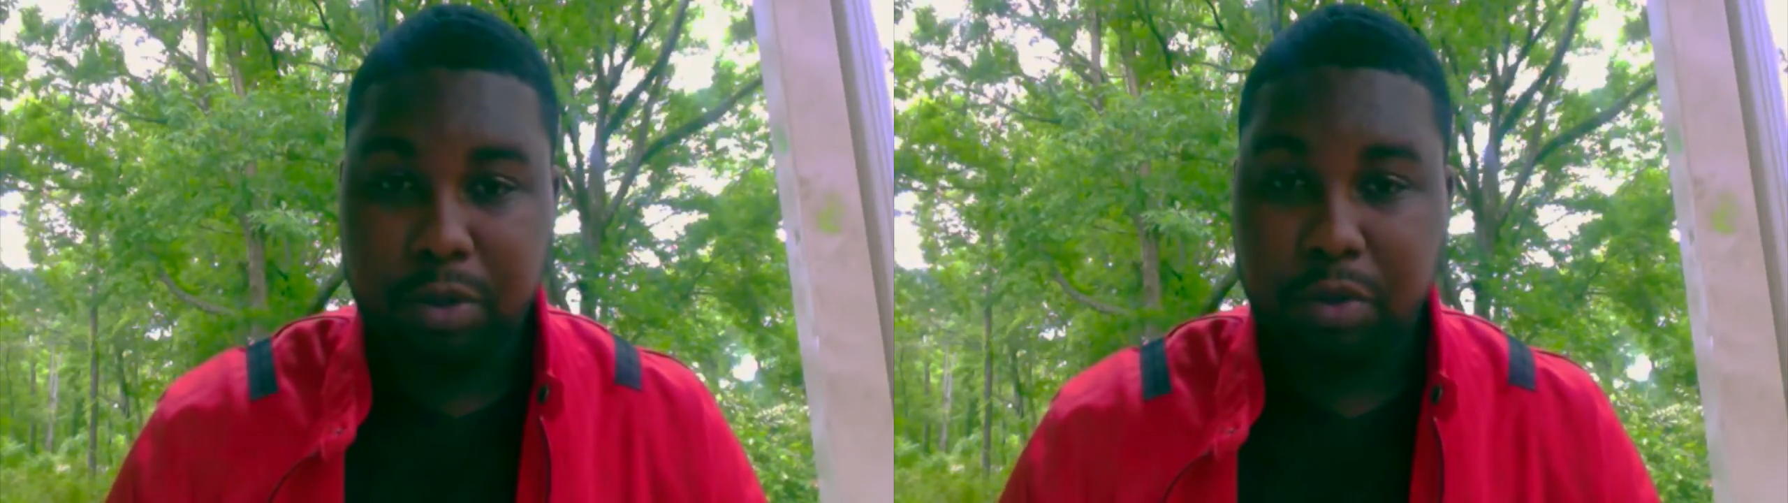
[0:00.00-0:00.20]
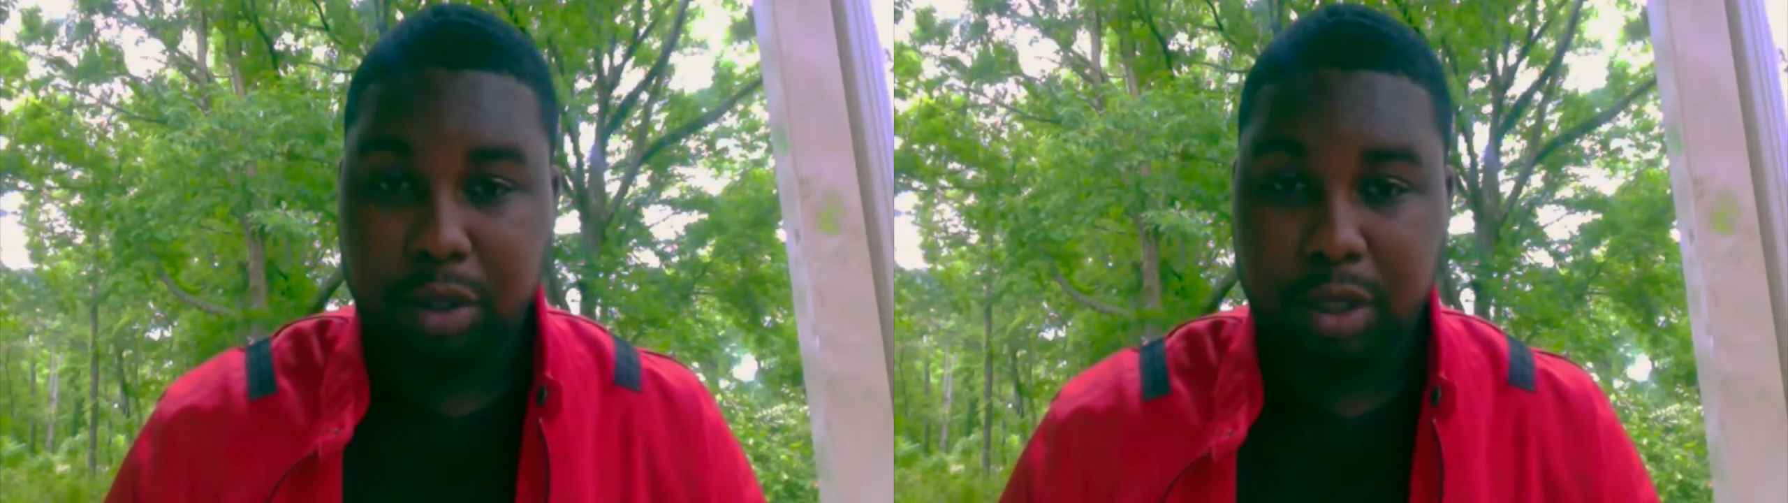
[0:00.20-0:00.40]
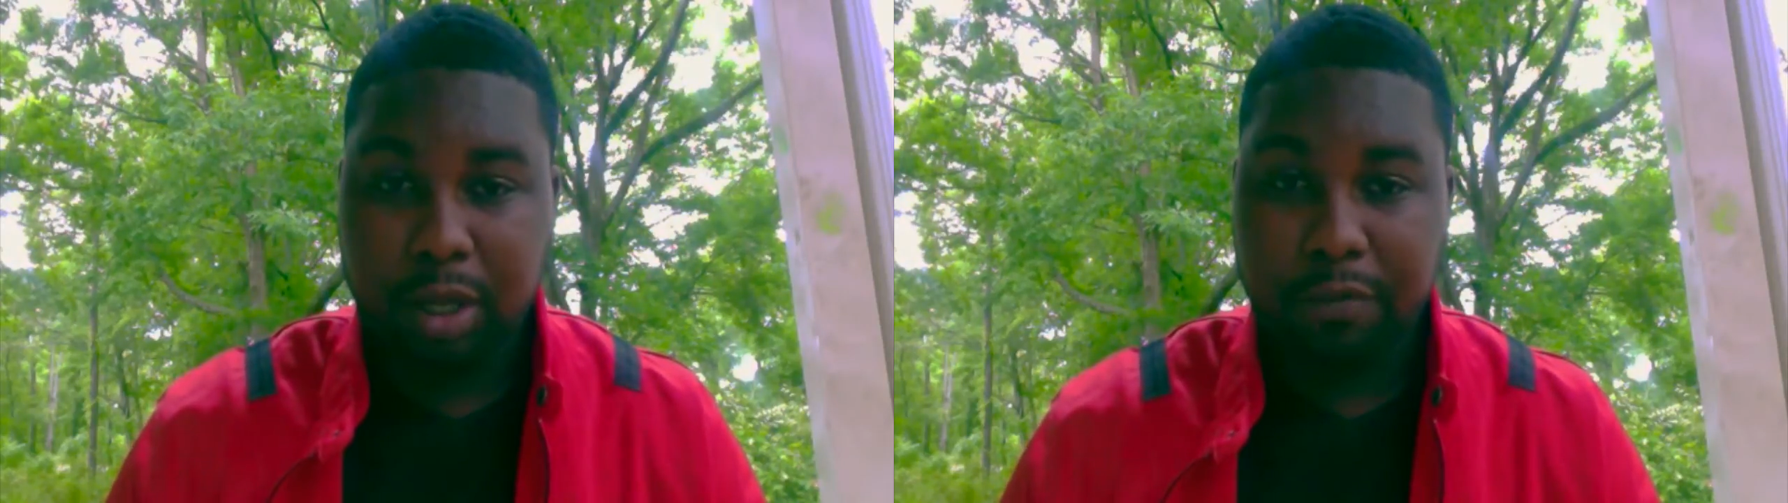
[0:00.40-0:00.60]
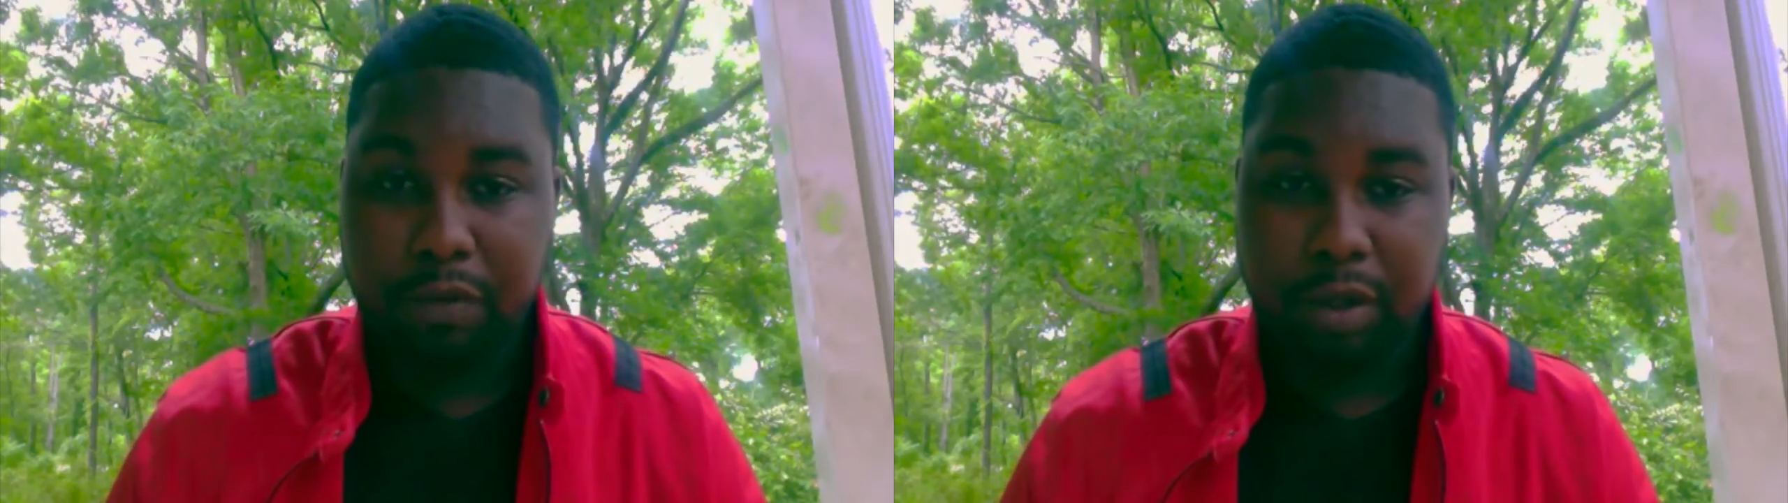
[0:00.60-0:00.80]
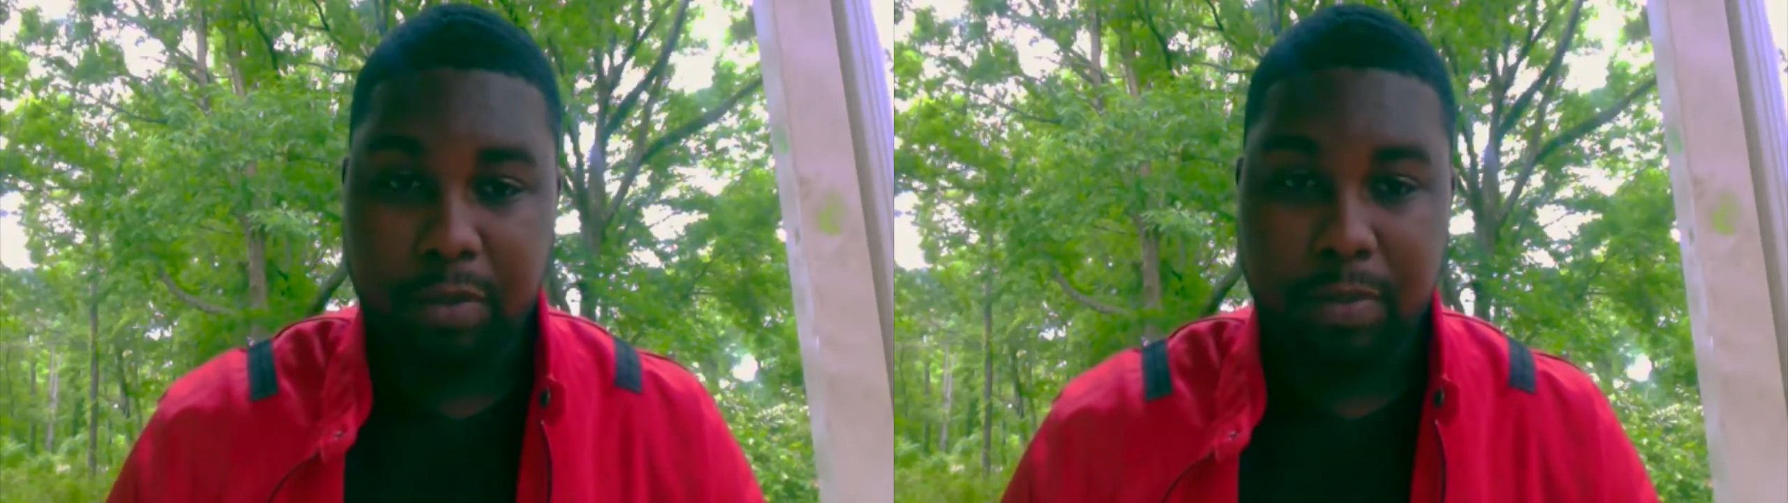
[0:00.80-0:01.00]
you can
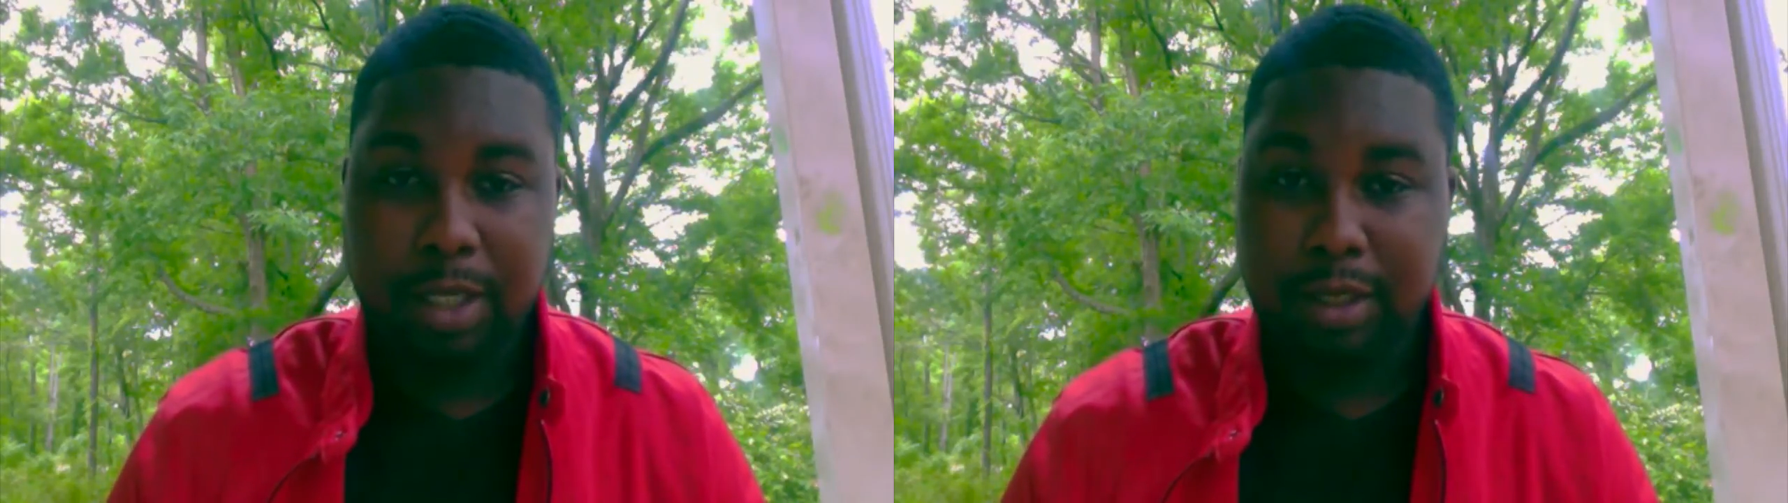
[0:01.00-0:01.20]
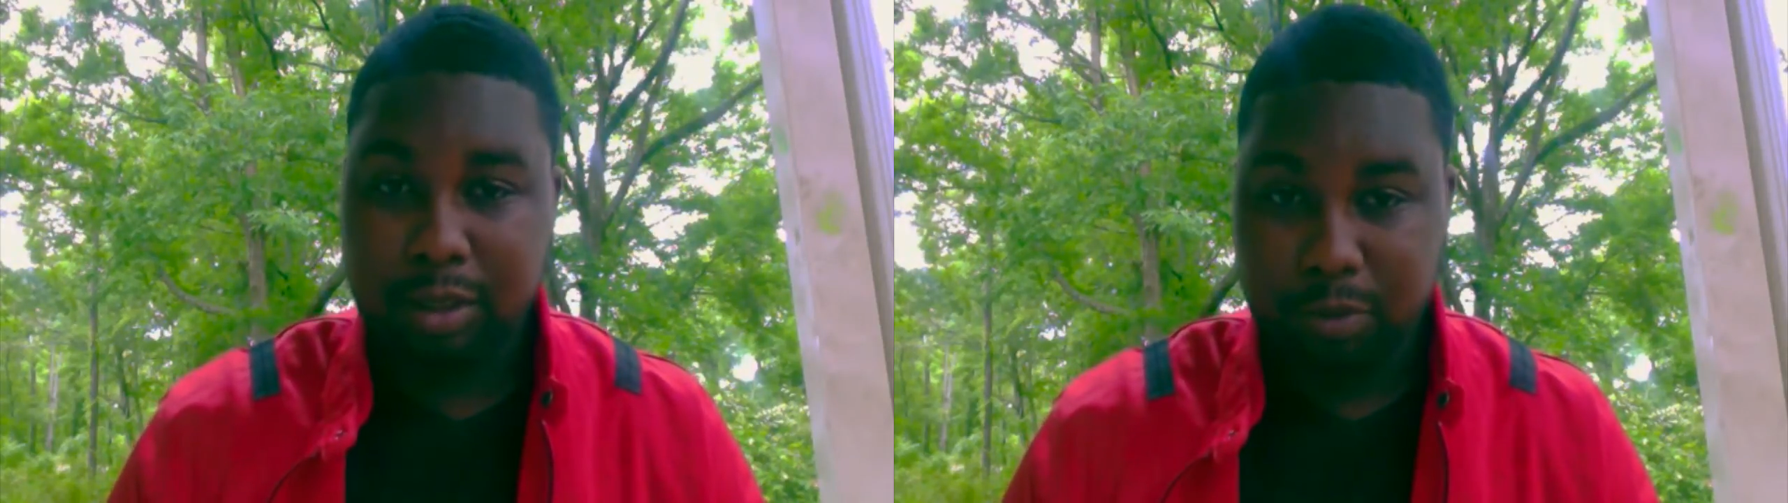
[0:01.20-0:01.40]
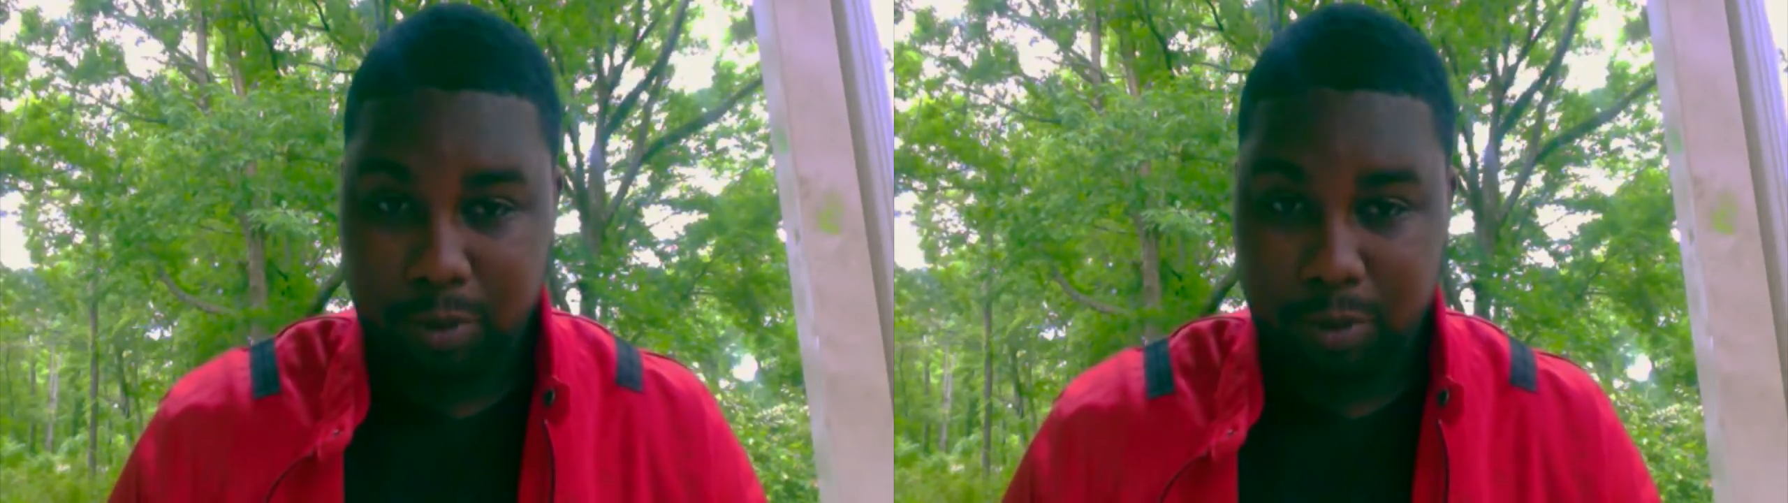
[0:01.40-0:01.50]
definitely message